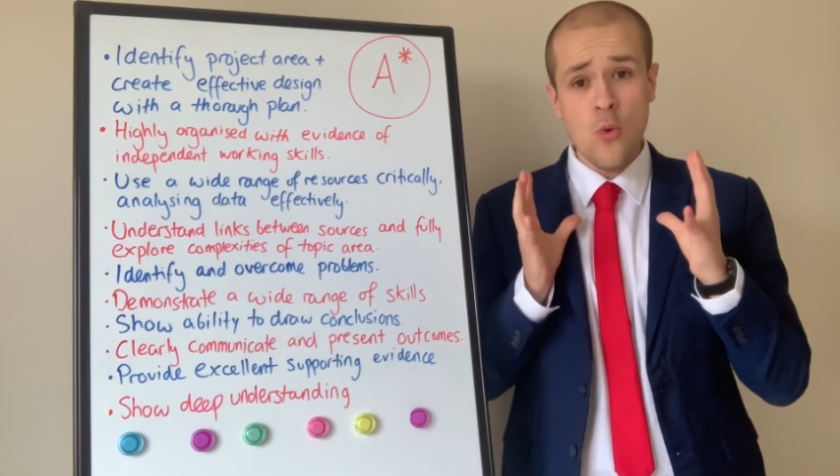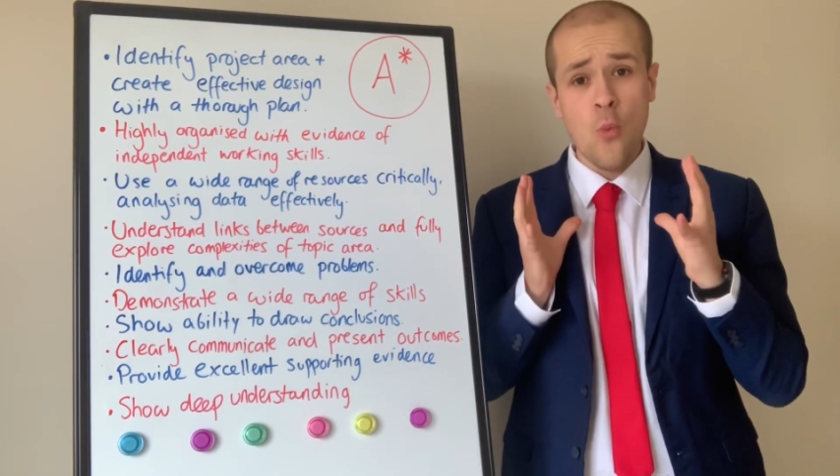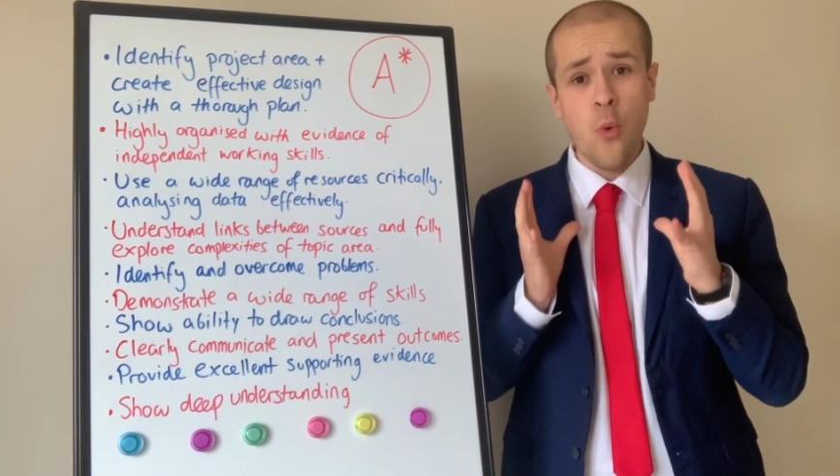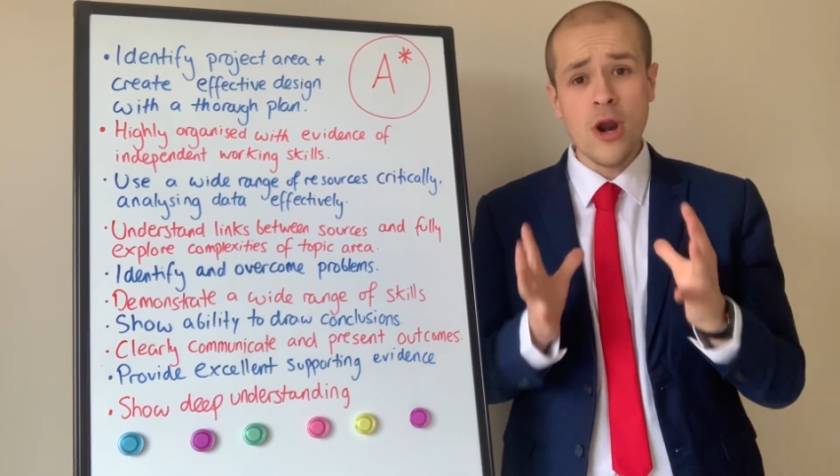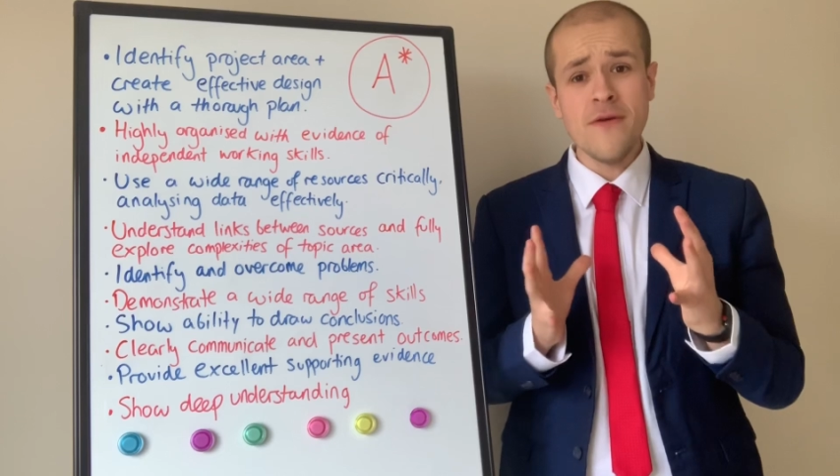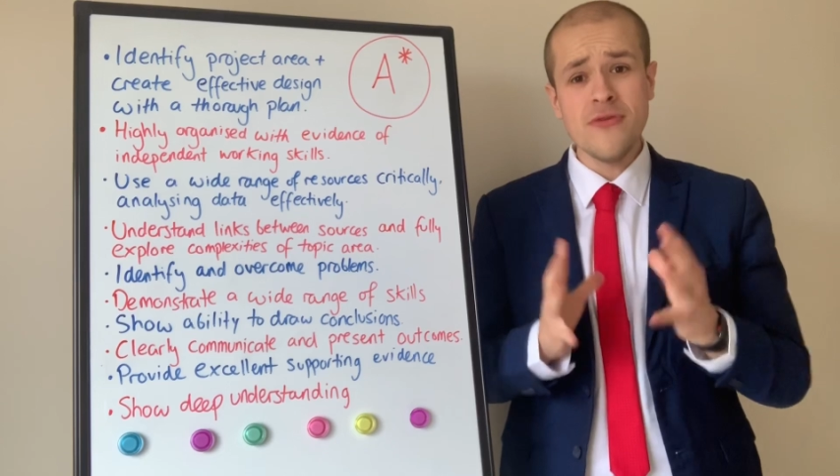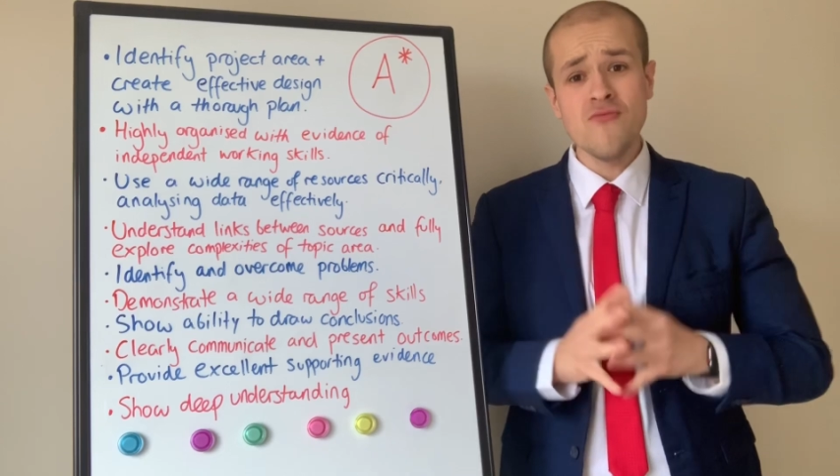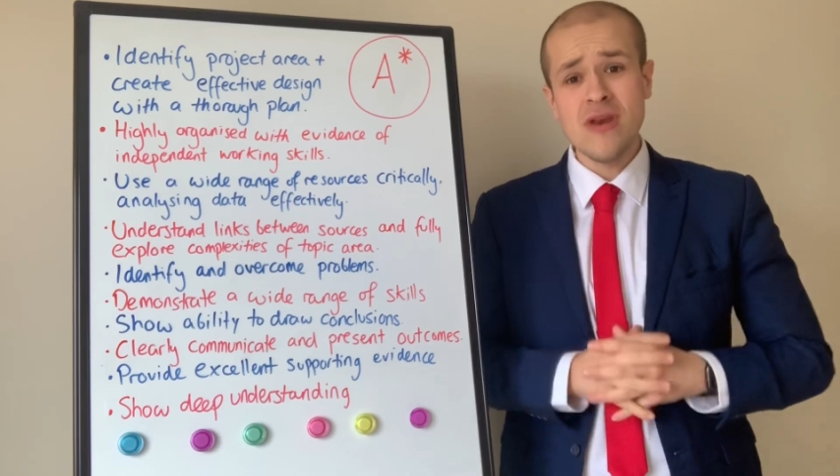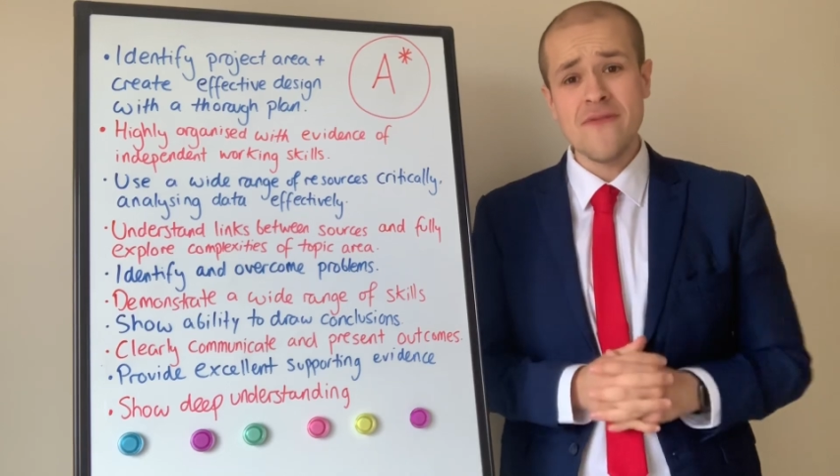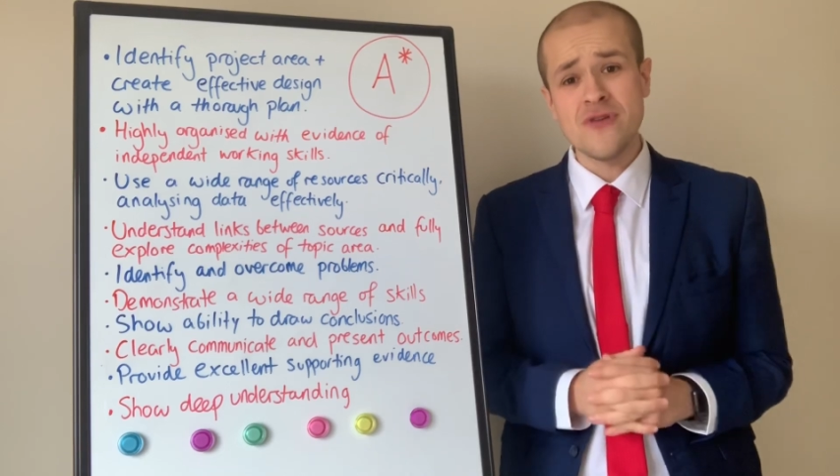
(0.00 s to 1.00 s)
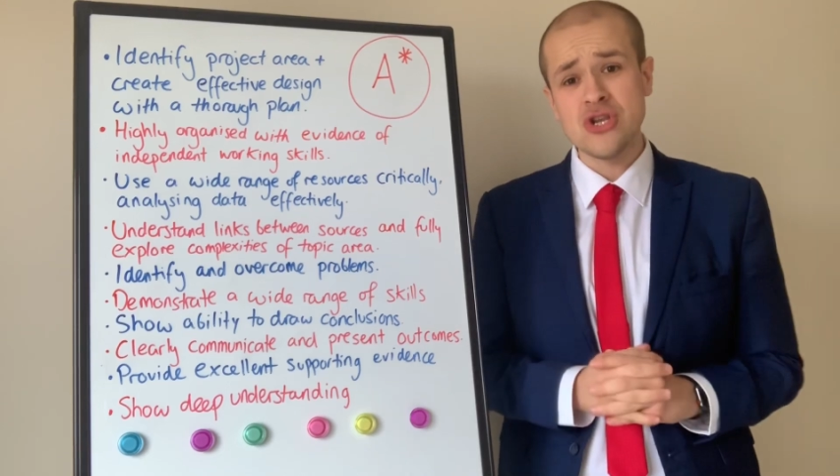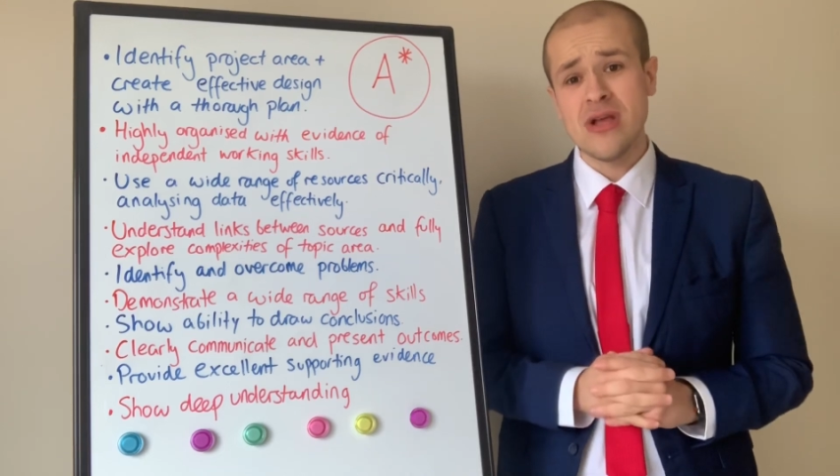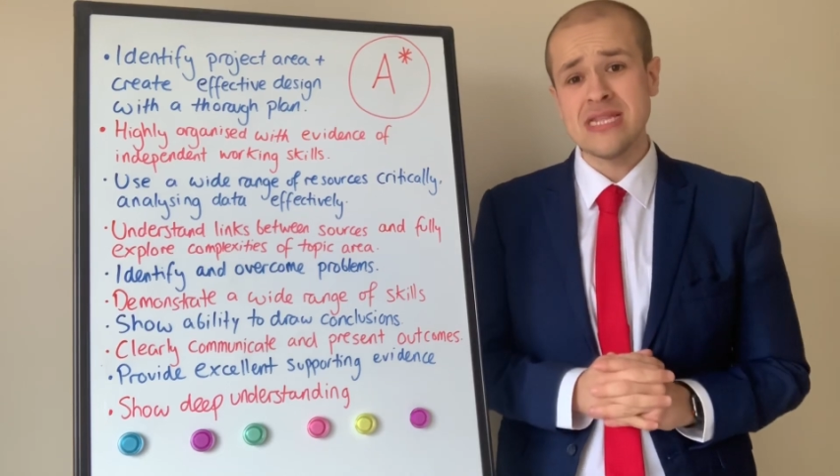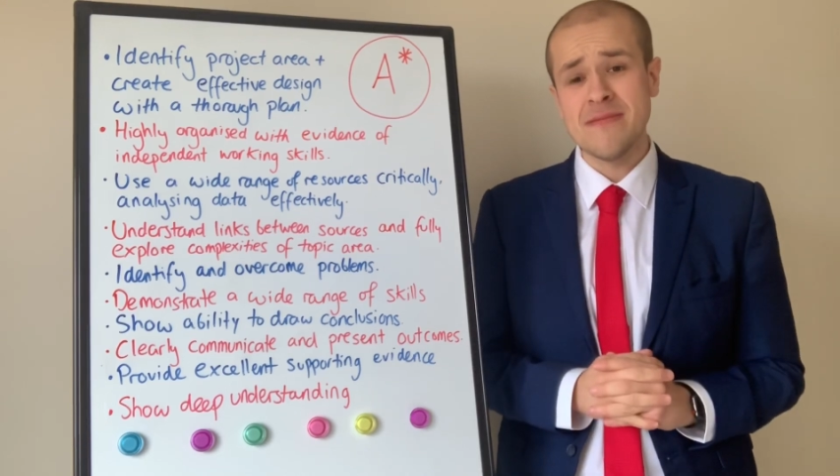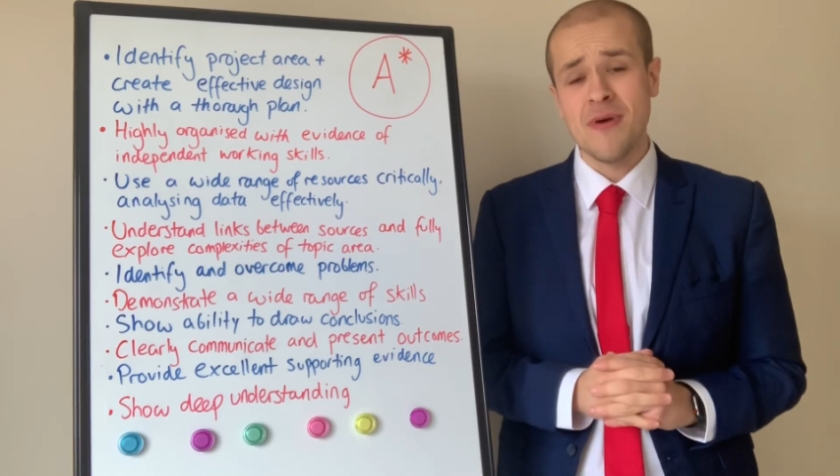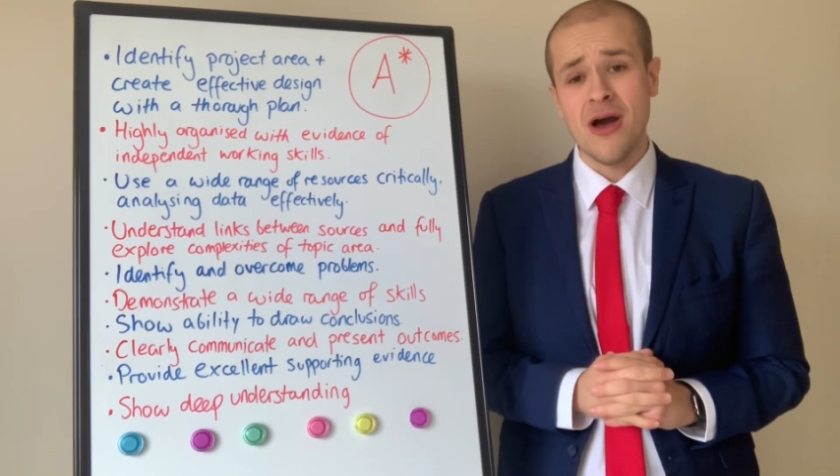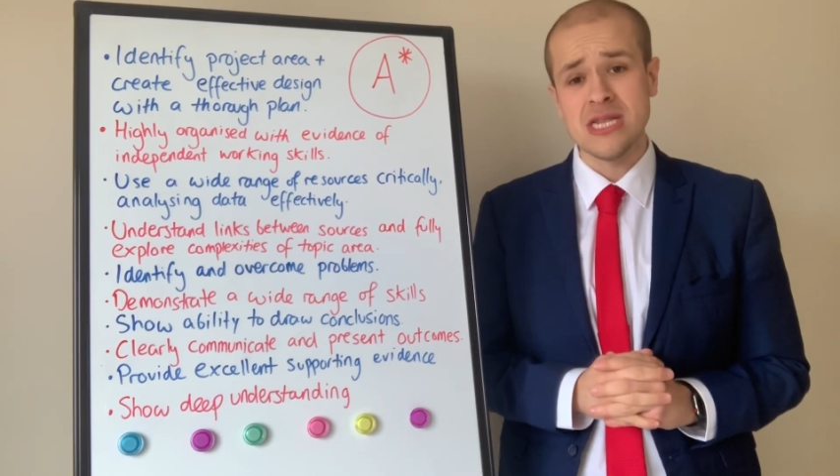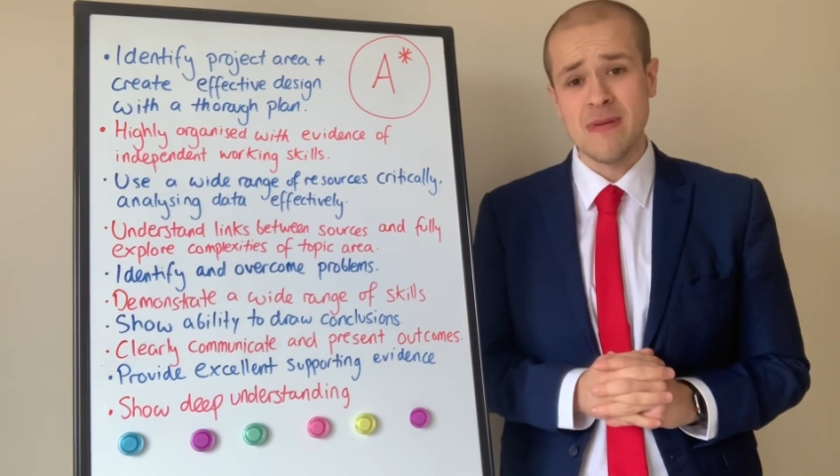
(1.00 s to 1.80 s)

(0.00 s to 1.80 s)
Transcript: One of the really frustrating parts